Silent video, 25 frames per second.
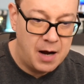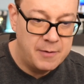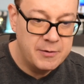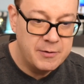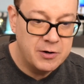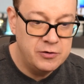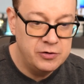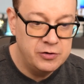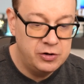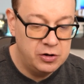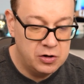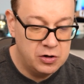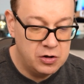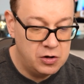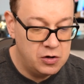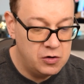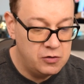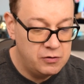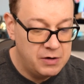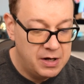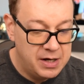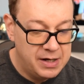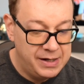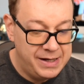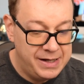I'm going to
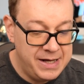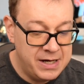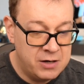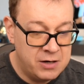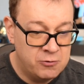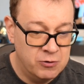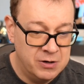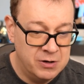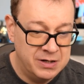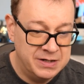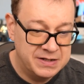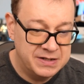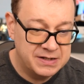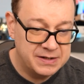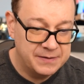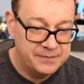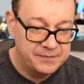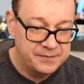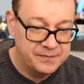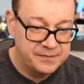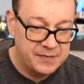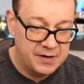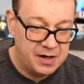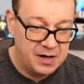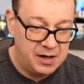go equals
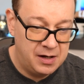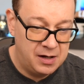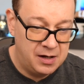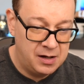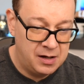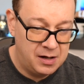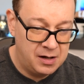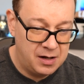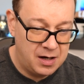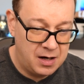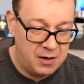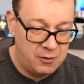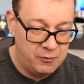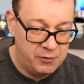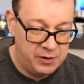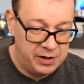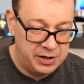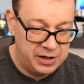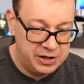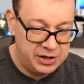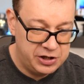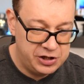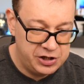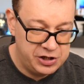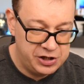uh,
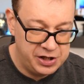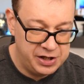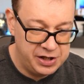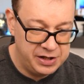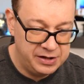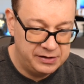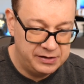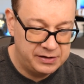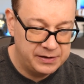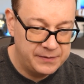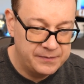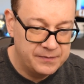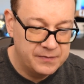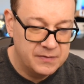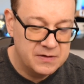our sheet.